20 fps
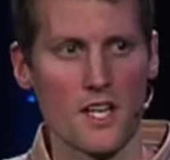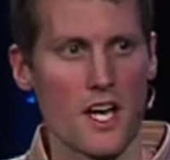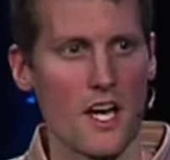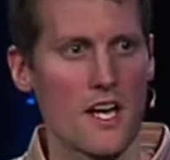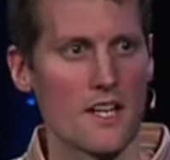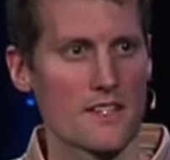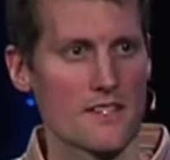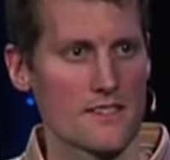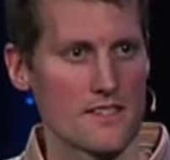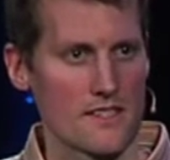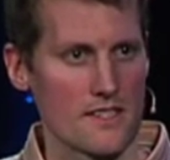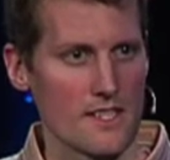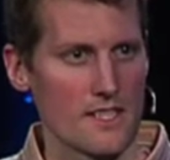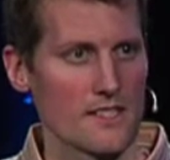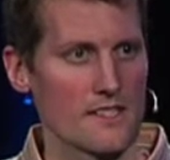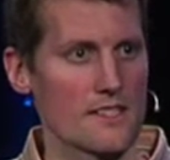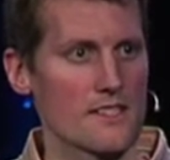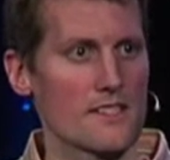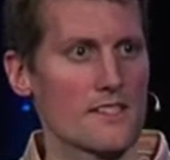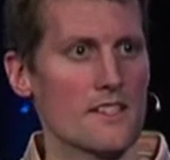God is
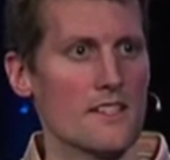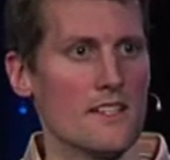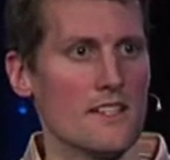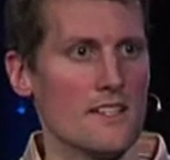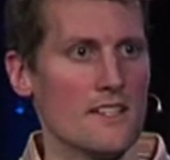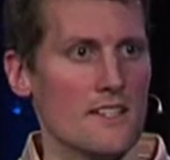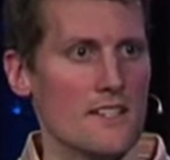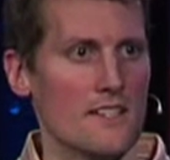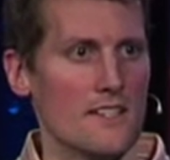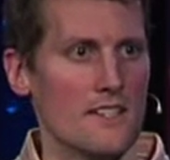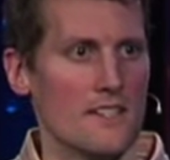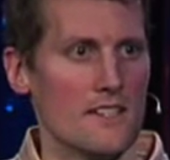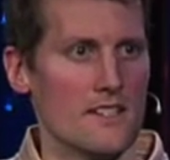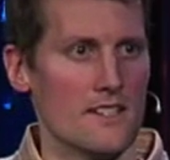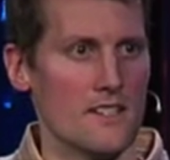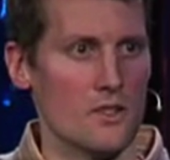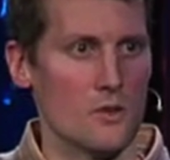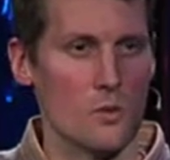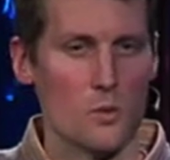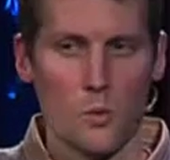this.
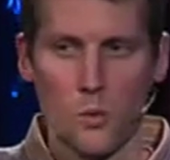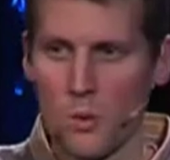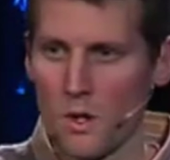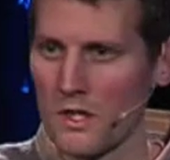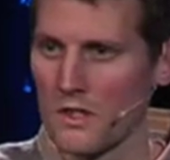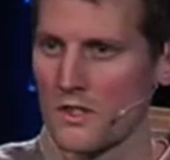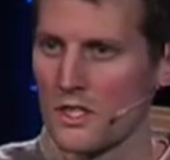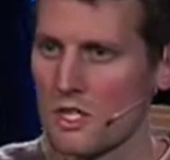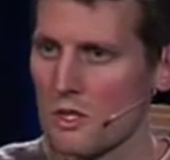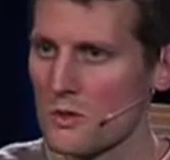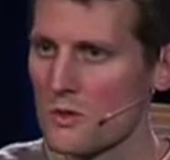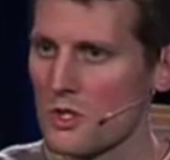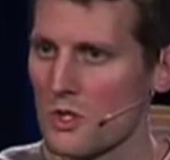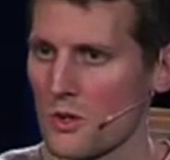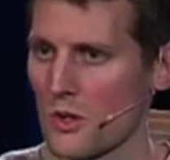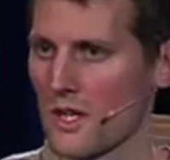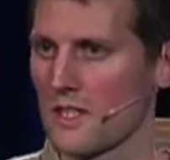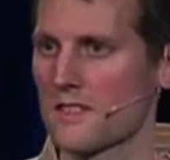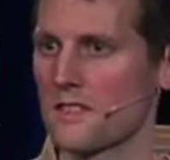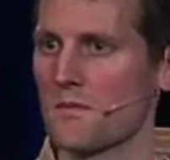Will you
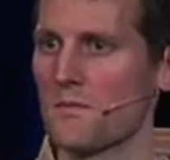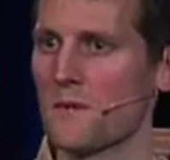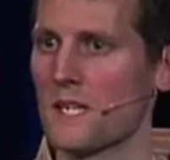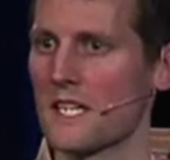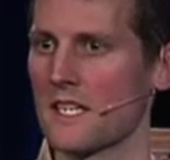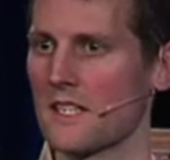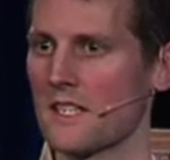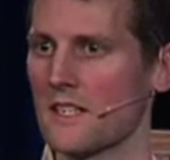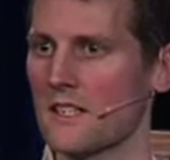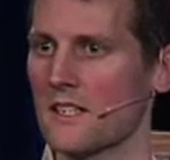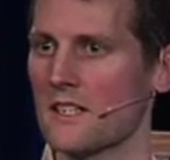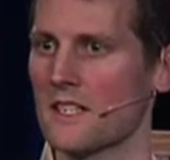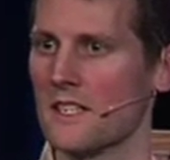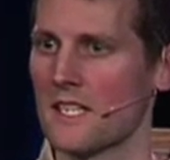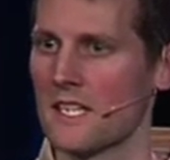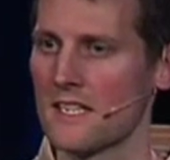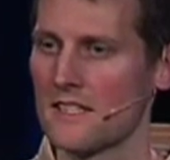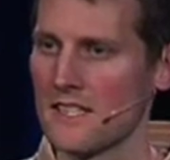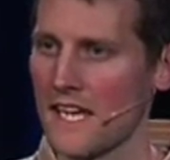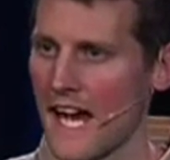trust me?
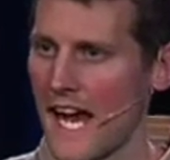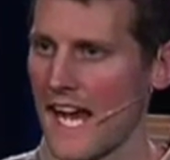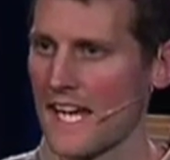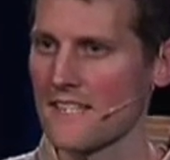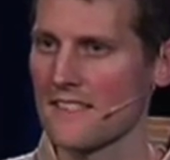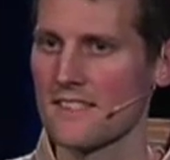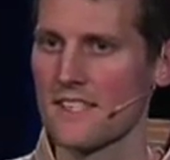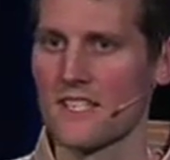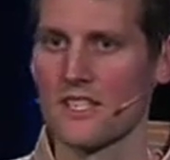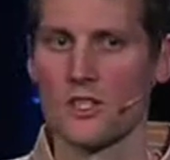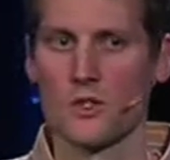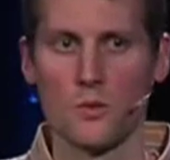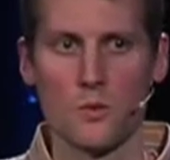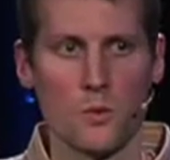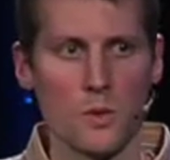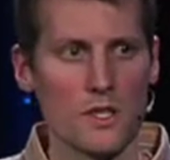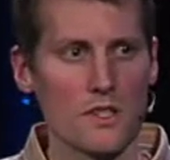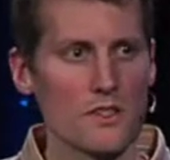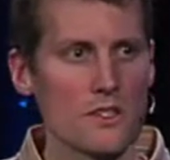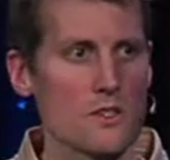He's asking you,
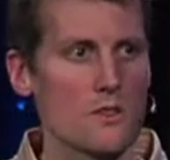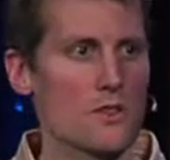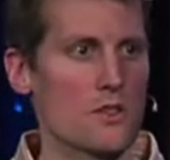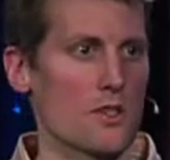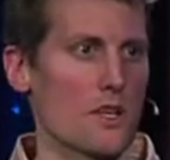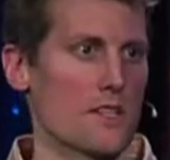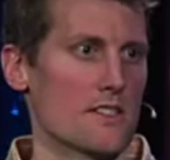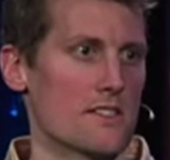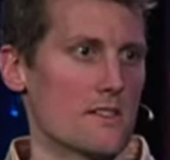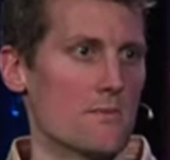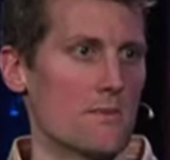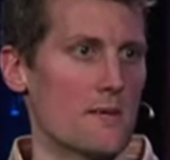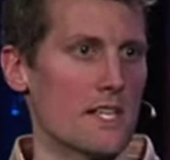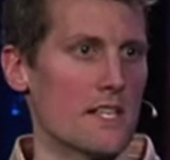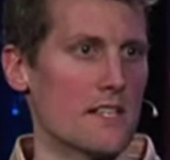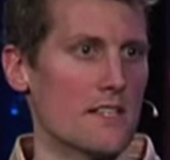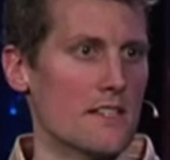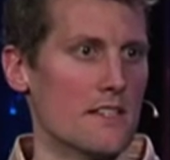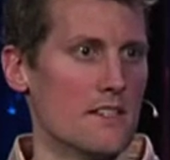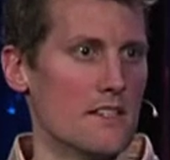will you trust
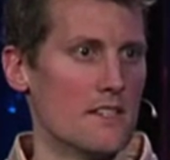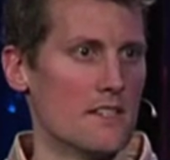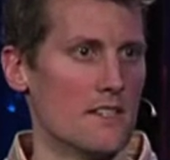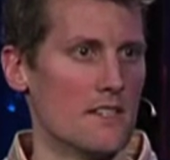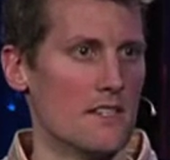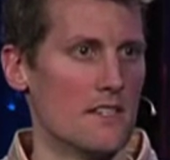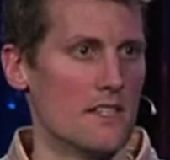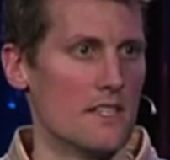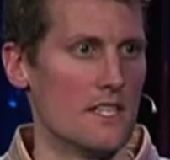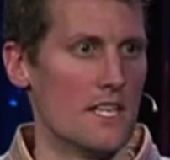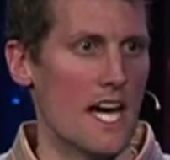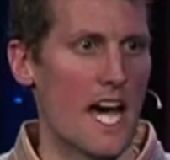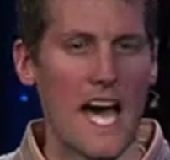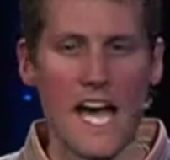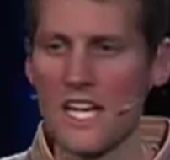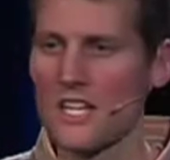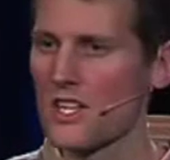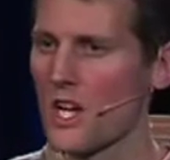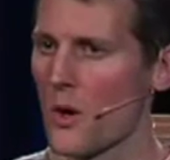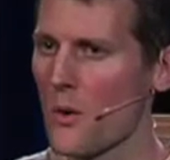me?
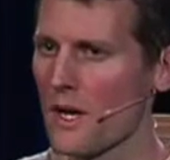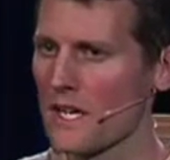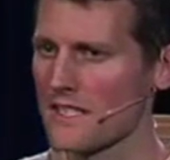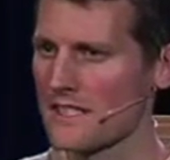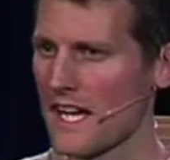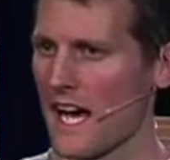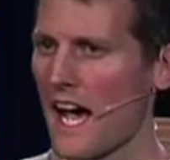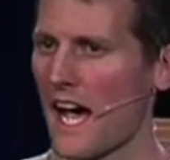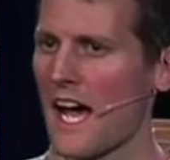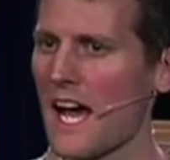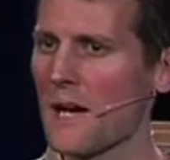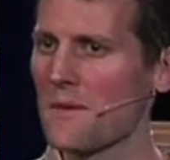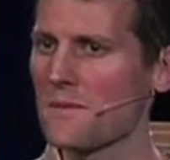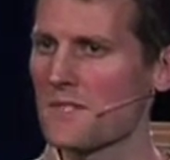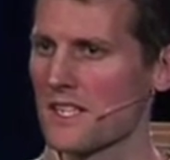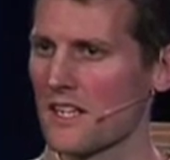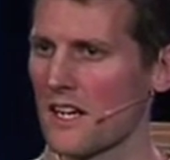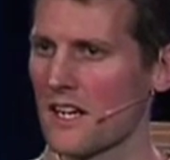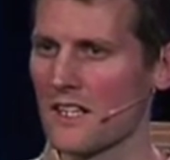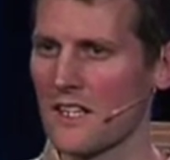I know at
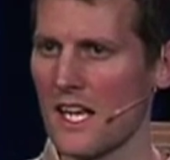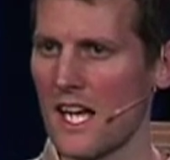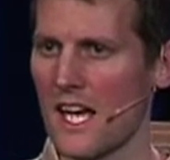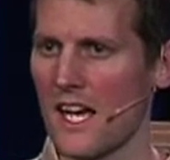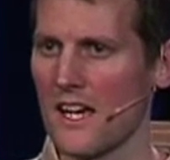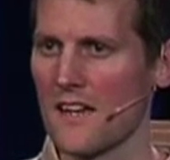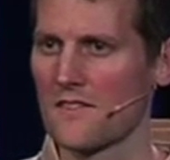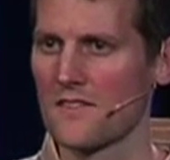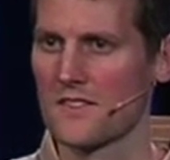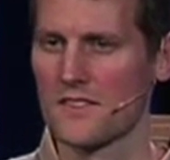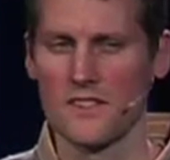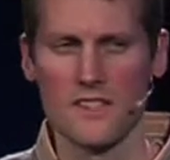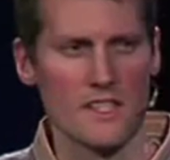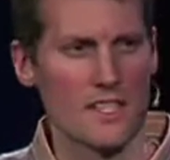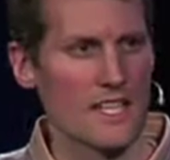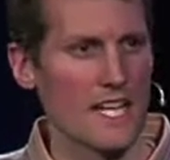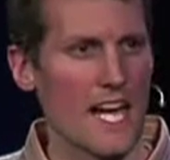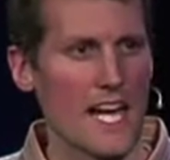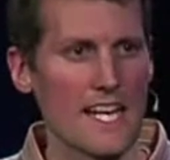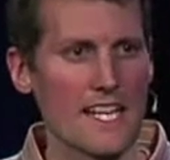times in our lives,
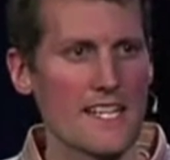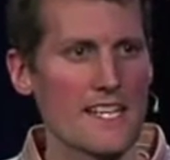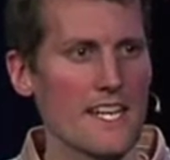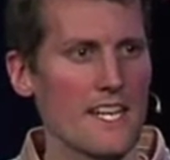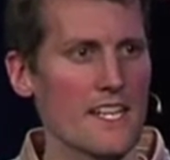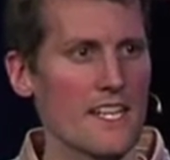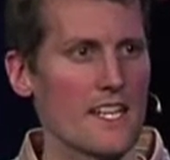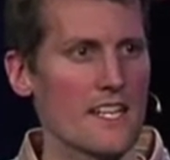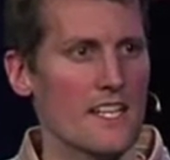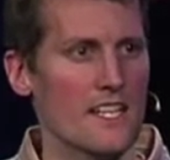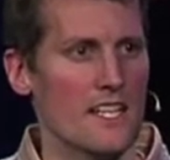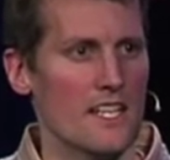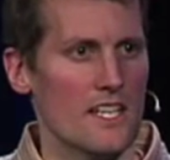look, I get it.